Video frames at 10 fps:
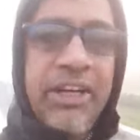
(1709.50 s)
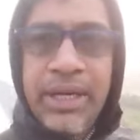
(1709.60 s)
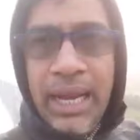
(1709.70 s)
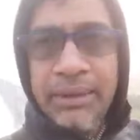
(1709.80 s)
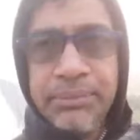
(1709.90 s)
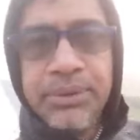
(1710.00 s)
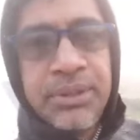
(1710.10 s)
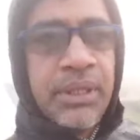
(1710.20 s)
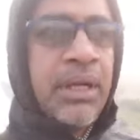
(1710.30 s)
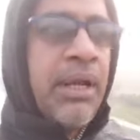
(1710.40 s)

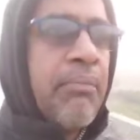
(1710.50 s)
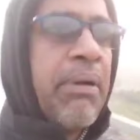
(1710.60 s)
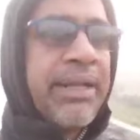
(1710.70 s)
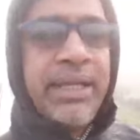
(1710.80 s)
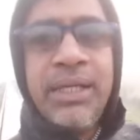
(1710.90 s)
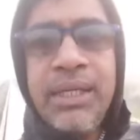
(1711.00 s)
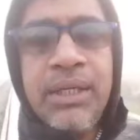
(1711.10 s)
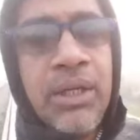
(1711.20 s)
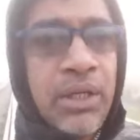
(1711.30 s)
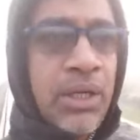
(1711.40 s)
times, but he
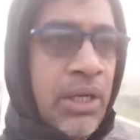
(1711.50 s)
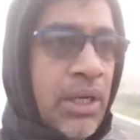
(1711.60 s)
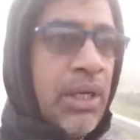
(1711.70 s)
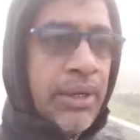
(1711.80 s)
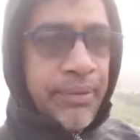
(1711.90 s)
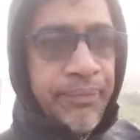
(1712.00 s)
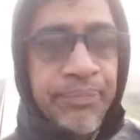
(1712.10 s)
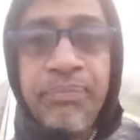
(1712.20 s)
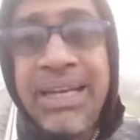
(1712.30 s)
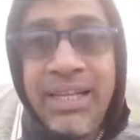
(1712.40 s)

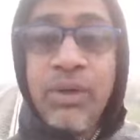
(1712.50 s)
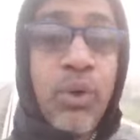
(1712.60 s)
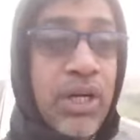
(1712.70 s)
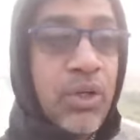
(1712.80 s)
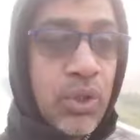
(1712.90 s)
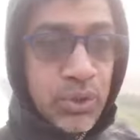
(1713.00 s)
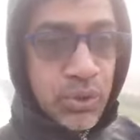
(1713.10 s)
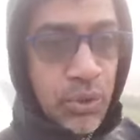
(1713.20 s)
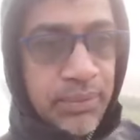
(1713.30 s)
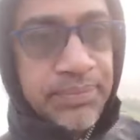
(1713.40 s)
couldn't go to
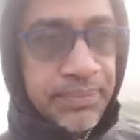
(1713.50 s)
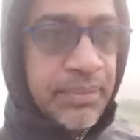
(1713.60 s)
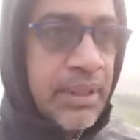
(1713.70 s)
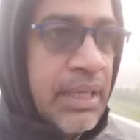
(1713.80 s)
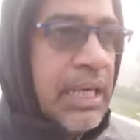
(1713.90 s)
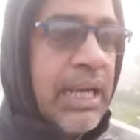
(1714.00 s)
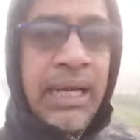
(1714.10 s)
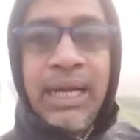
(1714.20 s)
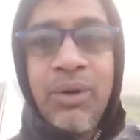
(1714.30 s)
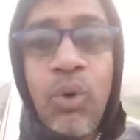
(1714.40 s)
school.
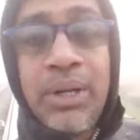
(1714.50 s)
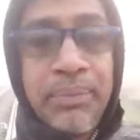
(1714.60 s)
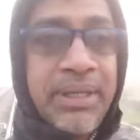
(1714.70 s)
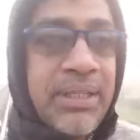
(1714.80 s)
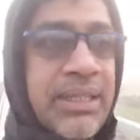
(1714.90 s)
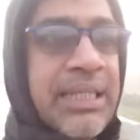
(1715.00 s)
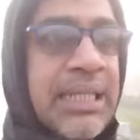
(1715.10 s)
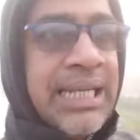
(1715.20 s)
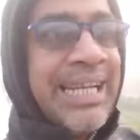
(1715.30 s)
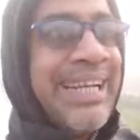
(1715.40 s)
And what happened?
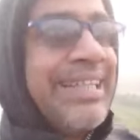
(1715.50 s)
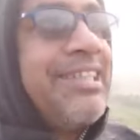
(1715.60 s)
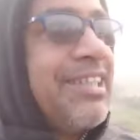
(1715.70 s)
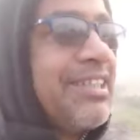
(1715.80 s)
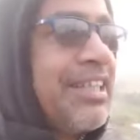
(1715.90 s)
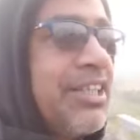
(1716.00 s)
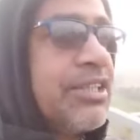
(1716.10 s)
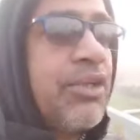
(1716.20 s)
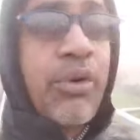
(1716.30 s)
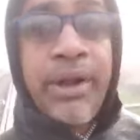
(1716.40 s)
These are
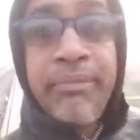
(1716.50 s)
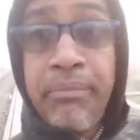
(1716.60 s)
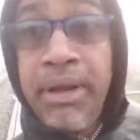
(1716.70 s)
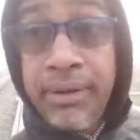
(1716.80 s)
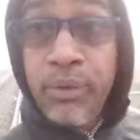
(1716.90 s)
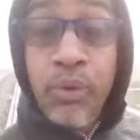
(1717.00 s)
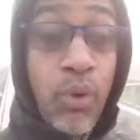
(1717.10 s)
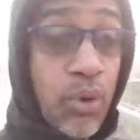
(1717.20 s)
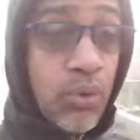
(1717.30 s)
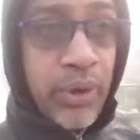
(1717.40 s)
things you can make your
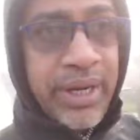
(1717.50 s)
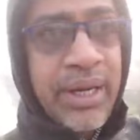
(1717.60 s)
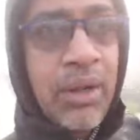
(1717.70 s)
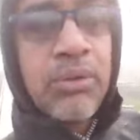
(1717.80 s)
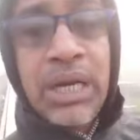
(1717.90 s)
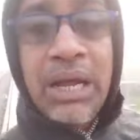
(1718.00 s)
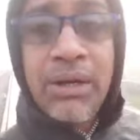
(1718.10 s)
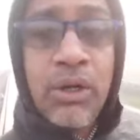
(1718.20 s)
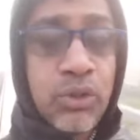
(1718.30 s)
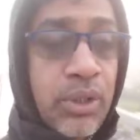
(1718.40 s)
own way. And
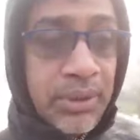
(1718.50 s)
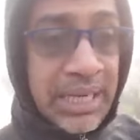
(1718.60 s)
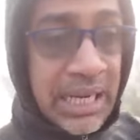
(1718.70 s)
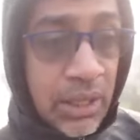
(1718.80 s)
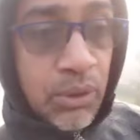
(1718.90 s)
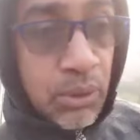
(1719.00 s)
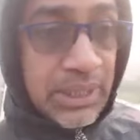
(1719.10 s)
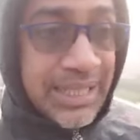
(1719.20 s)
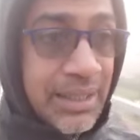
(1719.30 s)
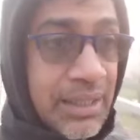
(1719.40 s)
also, who
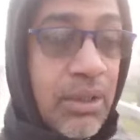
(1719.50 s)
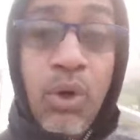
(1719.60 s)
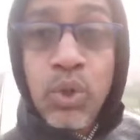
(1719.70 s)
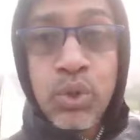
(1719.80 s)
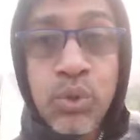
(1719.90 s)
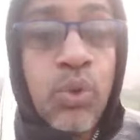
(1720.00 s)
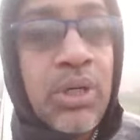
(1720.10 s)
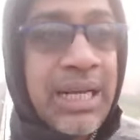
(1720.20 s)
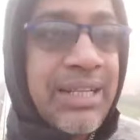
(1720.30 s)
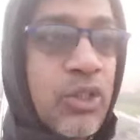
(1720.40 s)
didn't go to
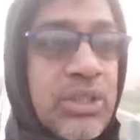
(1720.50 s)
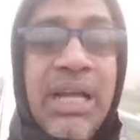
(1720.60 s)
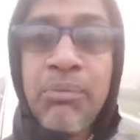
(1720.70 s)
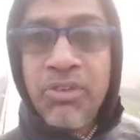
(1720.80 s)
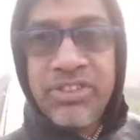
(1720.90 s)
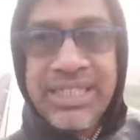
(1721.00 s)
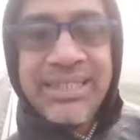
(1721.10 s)
school, like some of